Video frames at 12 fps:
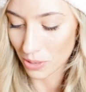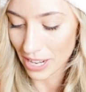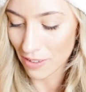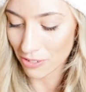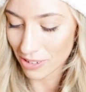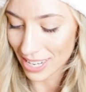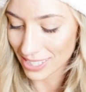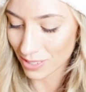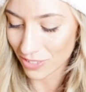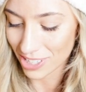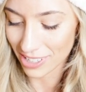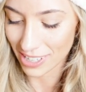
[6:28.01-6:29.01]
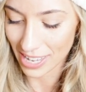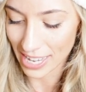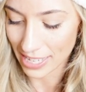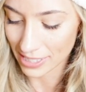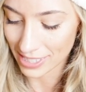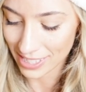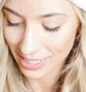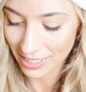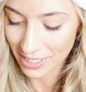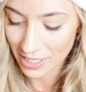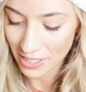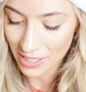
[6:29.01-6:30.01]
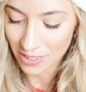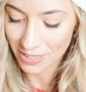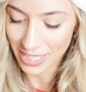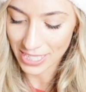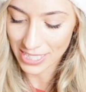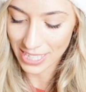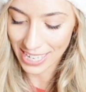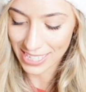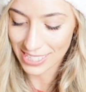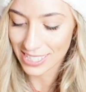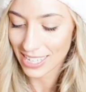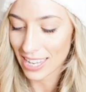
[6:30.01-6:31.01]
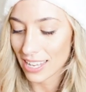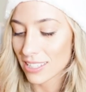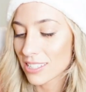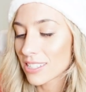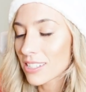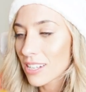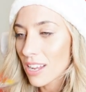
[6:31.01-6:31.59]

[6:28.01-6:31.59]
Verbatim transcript: whatever works for you guys. I'm gonna taste test.